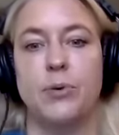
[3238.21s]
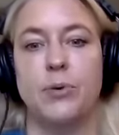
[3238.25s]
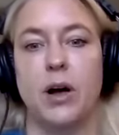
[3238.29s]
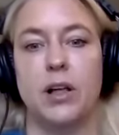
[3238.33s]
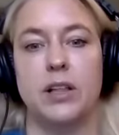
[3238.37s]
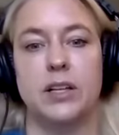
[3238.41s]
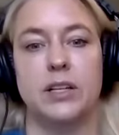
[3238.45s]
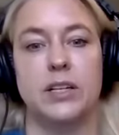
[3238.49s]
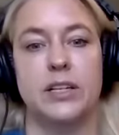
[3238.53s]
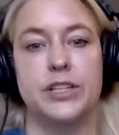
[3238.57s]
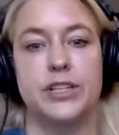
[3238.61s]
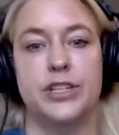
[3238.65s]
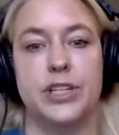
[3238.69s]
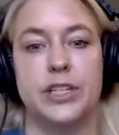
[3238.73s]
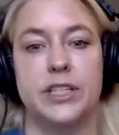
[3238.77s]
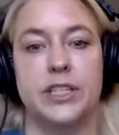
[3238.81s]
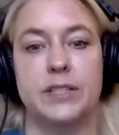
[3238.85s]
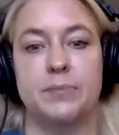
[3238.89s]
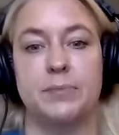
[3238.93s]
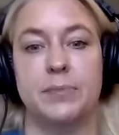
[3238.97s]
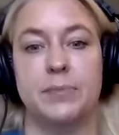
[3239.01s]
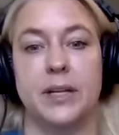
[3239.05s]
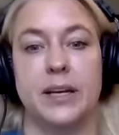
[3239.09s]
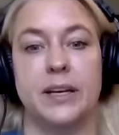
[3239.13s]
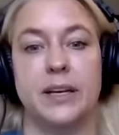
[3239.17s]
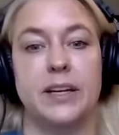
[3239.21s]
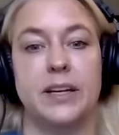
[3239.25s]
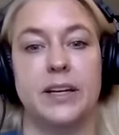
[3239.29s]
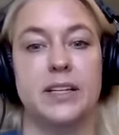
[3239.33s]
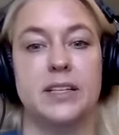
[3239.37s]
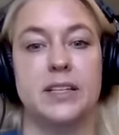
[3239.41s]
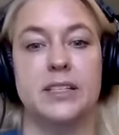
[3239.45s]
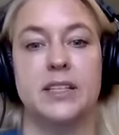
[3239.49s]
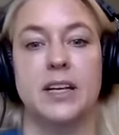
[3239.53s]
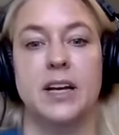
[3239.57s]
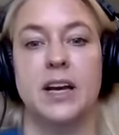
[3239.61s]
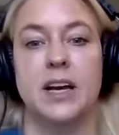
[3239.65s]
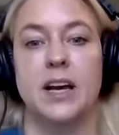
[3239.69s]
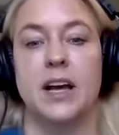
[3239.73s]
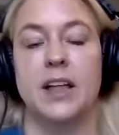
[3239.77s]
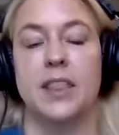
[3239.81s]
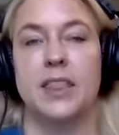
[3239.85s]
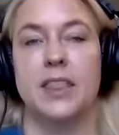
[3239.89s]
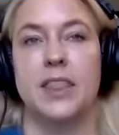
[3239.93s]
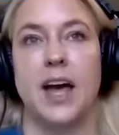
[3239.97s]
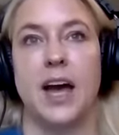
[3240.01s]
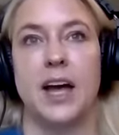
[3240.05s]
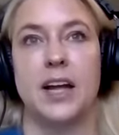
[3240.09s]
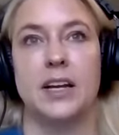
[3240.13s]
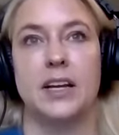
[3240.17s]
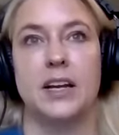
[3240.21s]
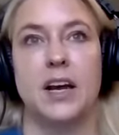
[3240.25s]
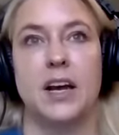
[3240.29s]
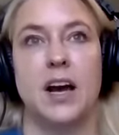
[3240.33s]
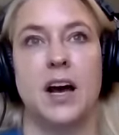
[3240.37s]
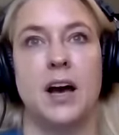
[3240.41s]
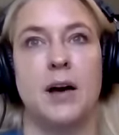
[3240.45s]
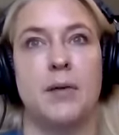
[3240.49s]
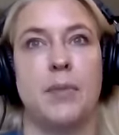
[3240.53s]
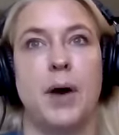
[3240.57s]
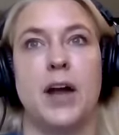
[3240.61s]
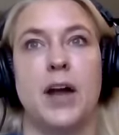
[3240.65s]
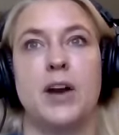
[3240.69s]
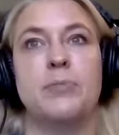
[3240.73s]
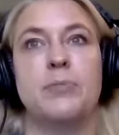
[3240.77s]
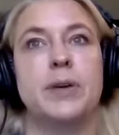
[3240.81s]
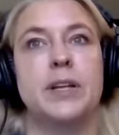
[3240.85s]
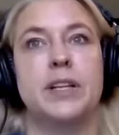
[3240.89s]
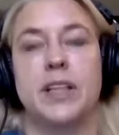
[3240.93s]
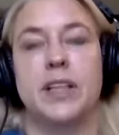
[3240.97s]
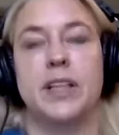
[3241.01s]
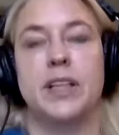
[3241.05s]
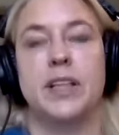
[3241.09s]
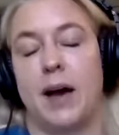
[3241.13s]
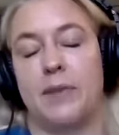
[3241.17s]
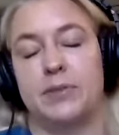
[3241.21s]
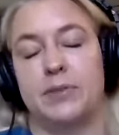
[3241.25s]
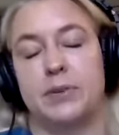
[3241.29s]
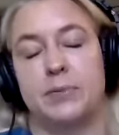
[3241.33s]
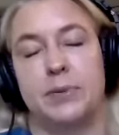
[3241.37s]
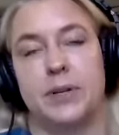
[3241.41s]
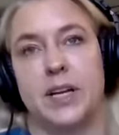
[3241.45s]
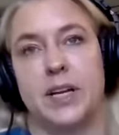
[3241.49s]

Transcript: quality sheets and blankets that, I don't mean they have to